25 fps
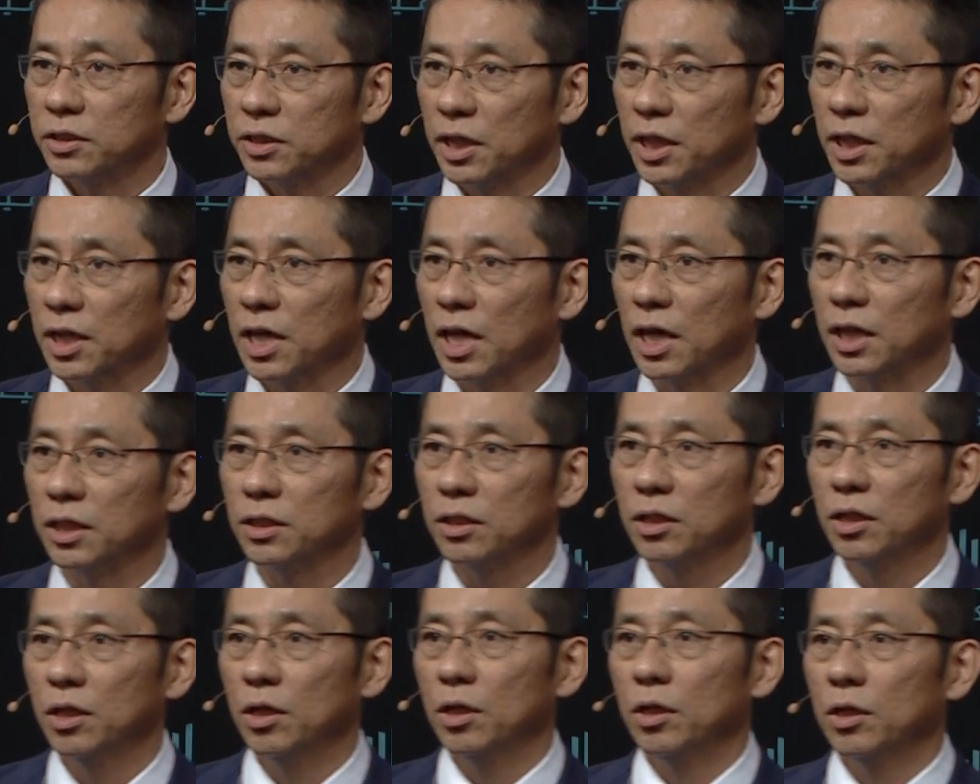
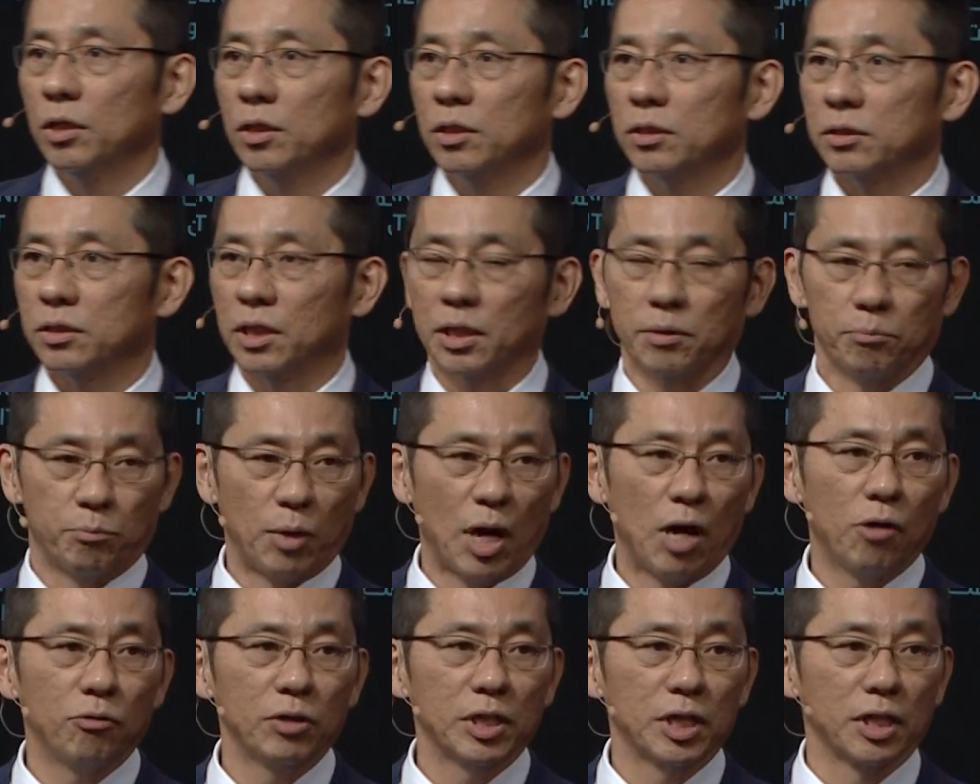Second, the
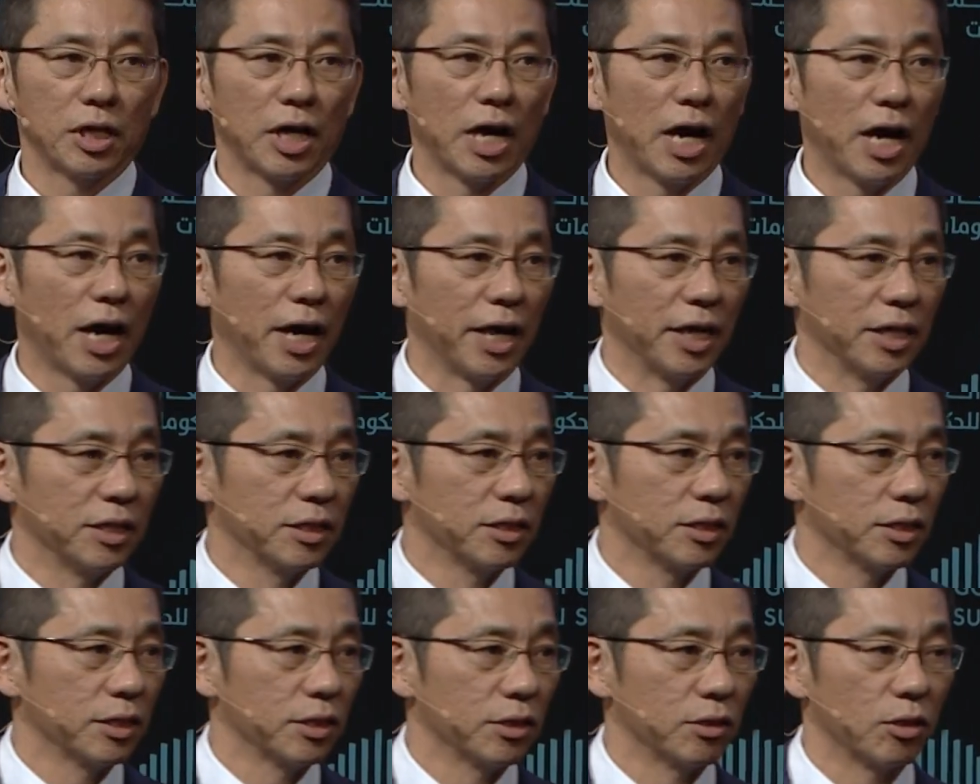bowing guy,
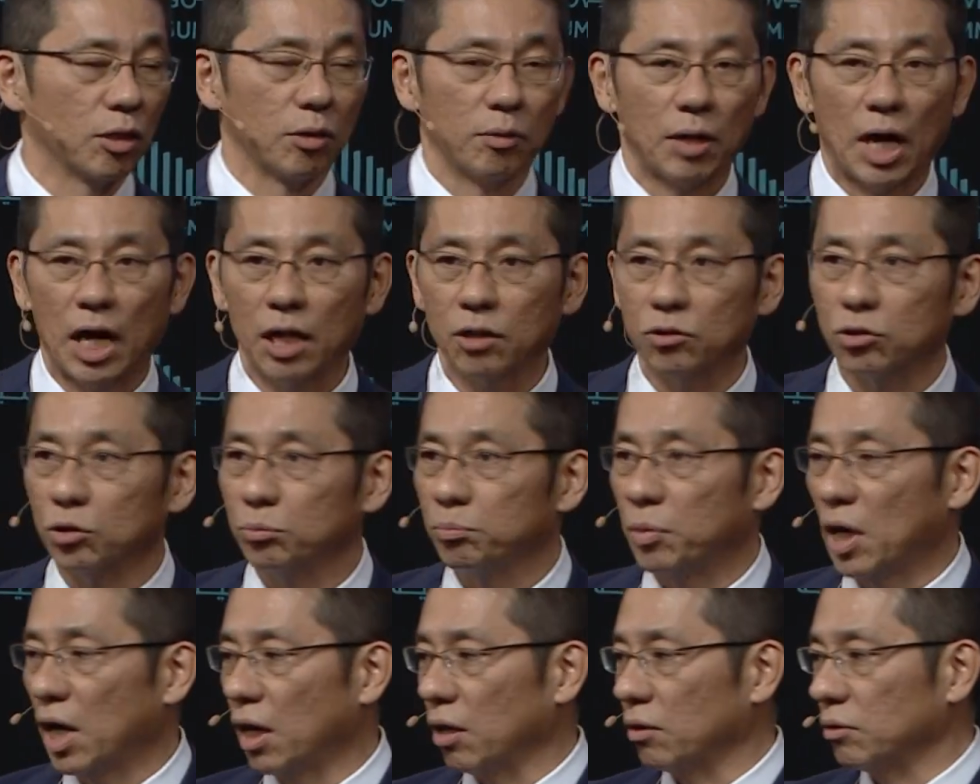Uncle
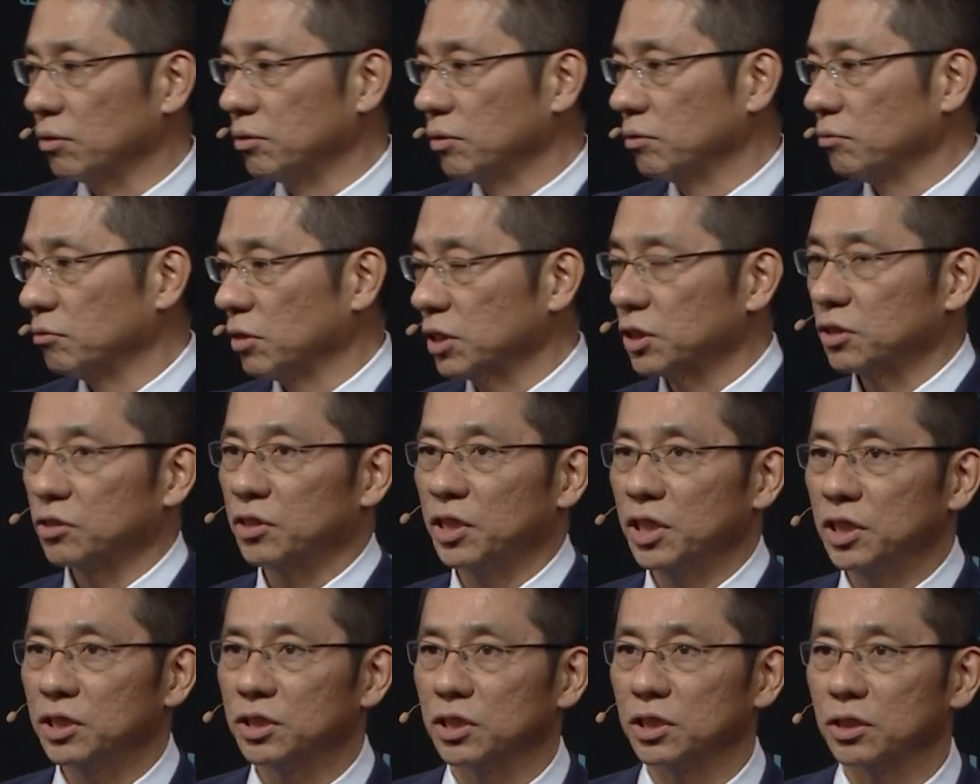Bow, was
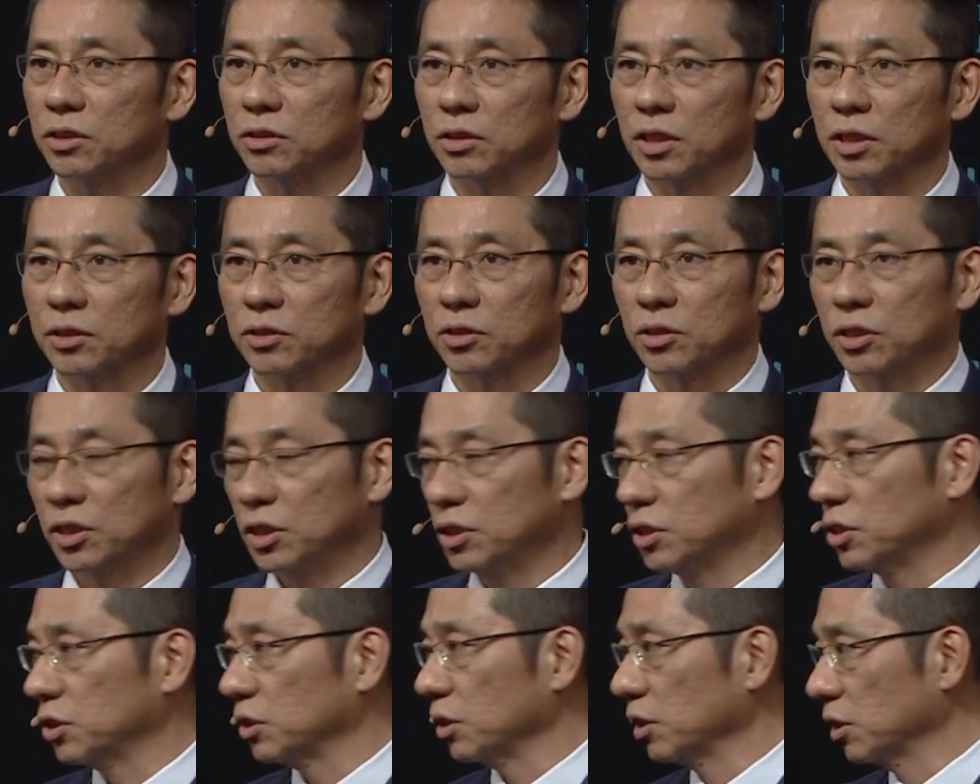teaching the
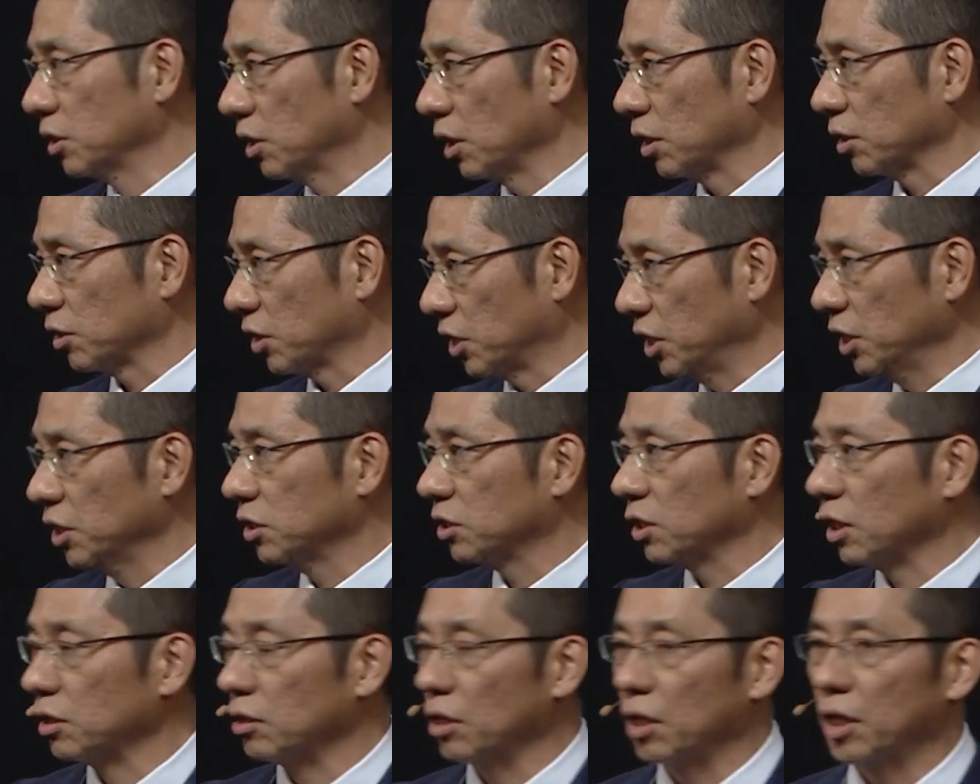
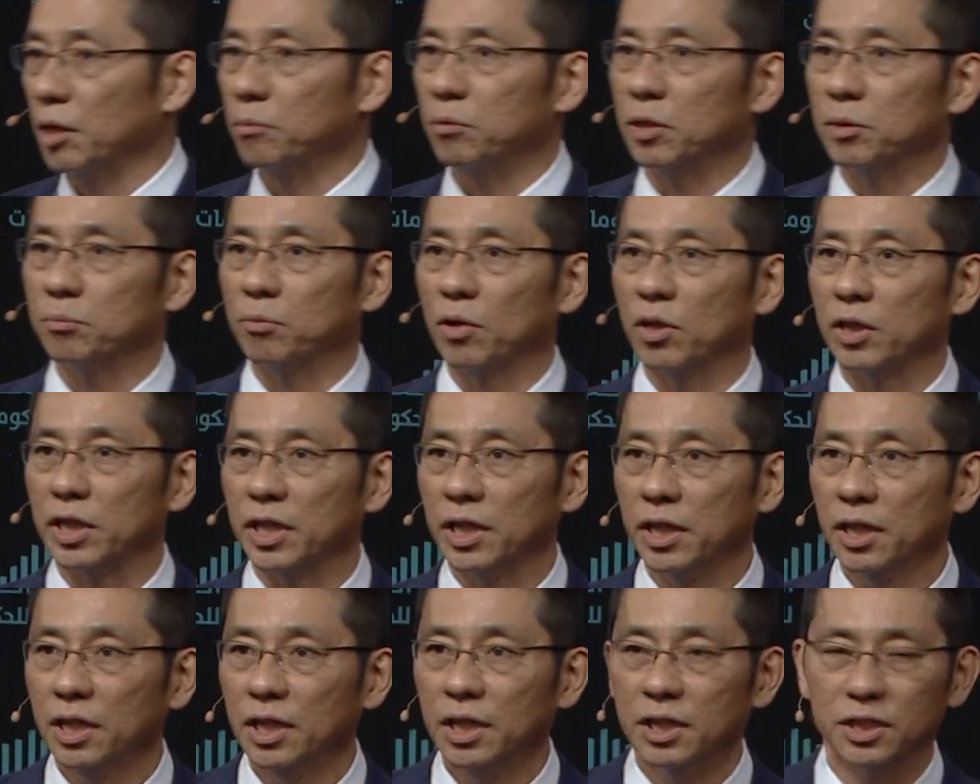kids and
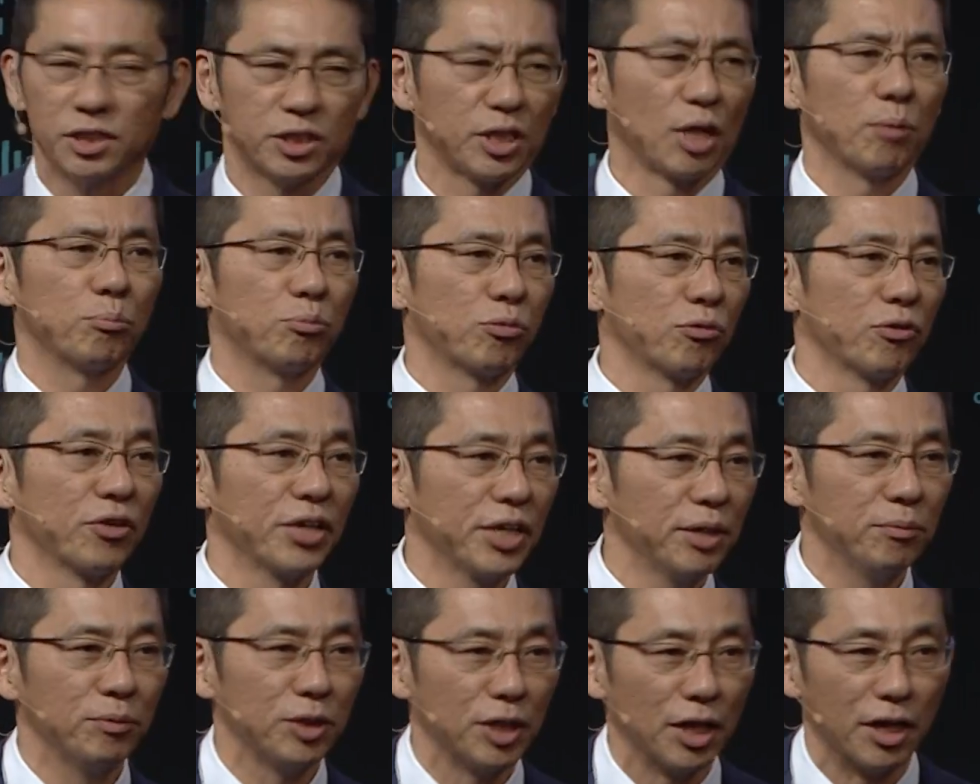everybody
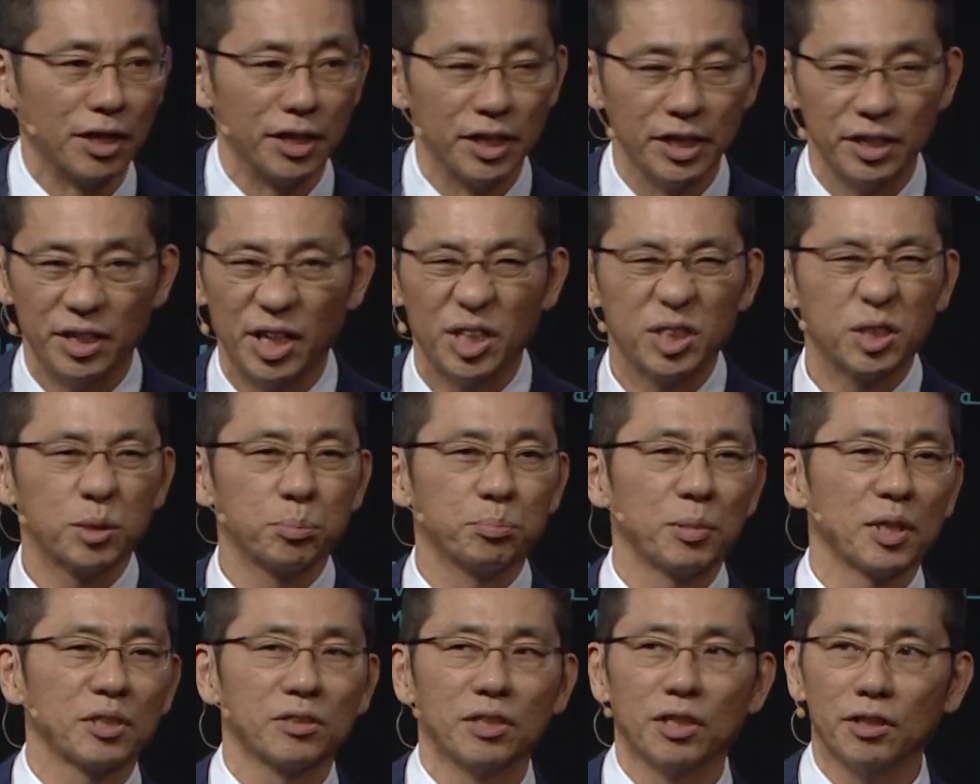subliminally,
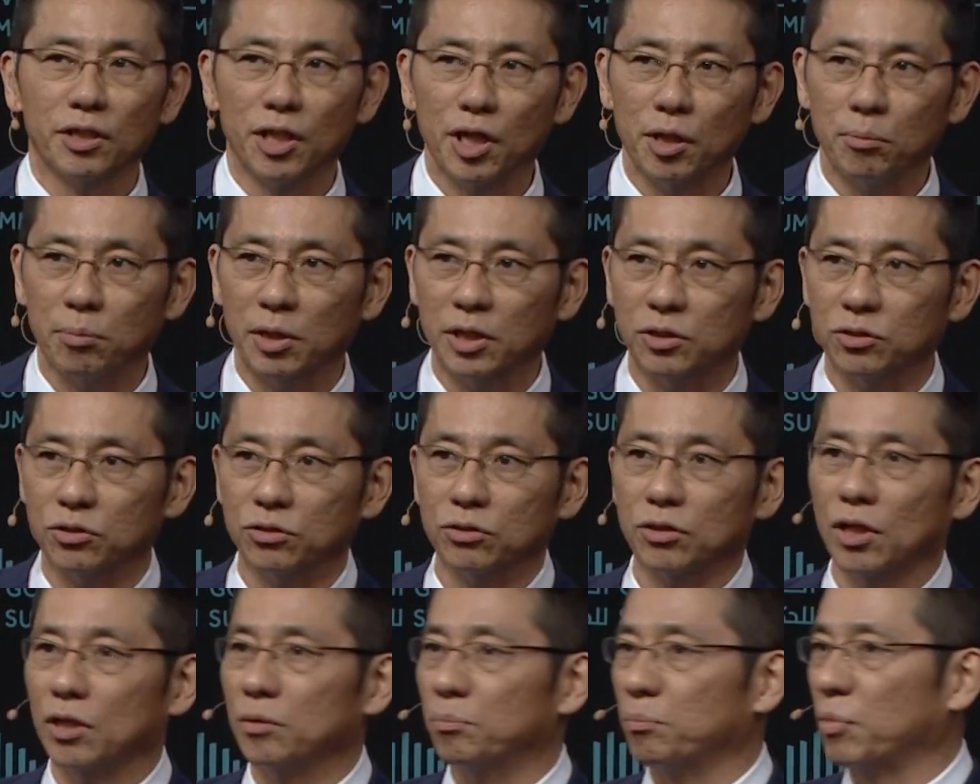respect the neighbor,
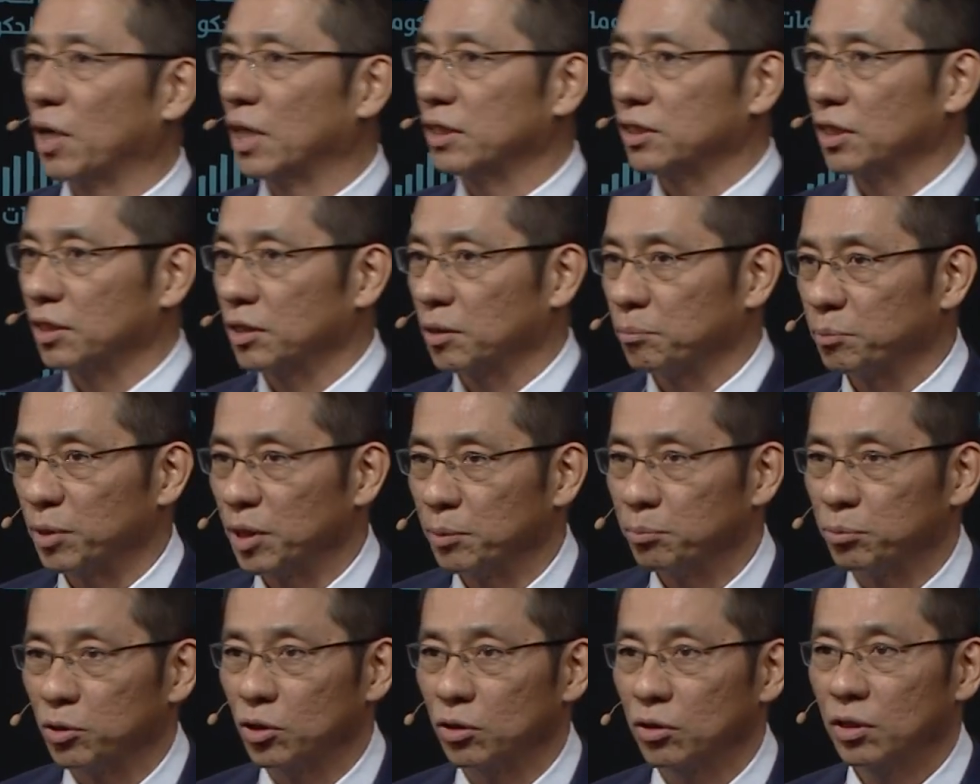do not bother the
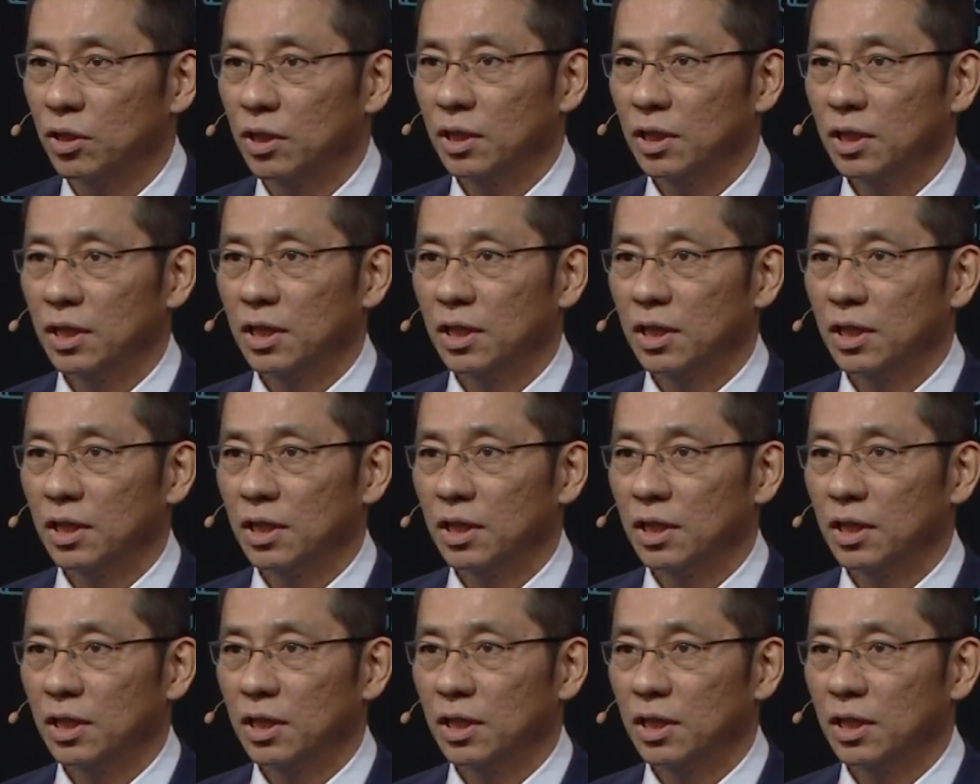people.